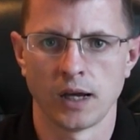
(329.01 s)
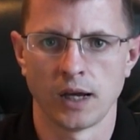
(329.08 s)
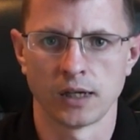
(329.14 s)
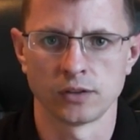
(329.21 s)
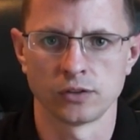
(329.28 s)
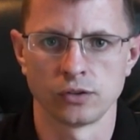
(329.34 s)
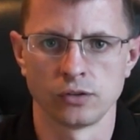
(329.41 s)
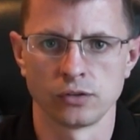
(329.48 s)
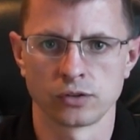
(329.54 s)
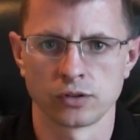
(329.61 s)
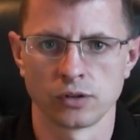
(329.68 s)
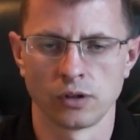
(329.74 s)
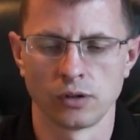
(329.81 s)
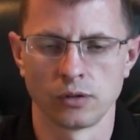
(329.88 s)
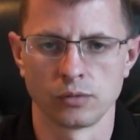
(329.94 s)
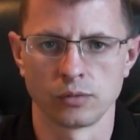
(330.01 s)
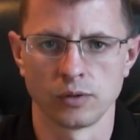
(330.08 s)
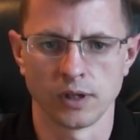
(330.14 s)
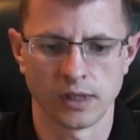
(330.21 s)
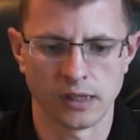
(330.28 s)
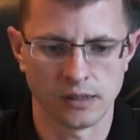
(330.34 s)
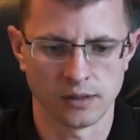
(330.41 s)
and also
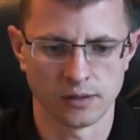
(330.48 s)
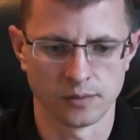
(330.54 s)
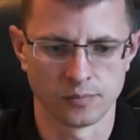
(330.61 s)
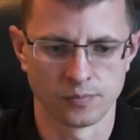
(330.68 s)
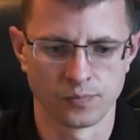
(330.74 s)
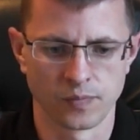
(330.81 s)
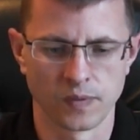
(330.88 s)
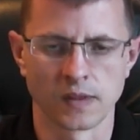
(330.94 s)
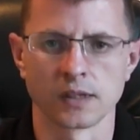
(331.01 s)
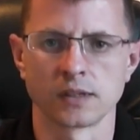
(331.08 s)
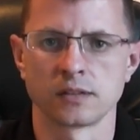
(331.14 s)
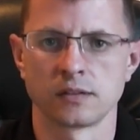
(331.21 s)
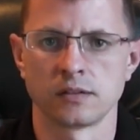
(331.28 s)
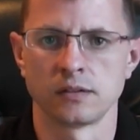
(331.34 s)
um, the,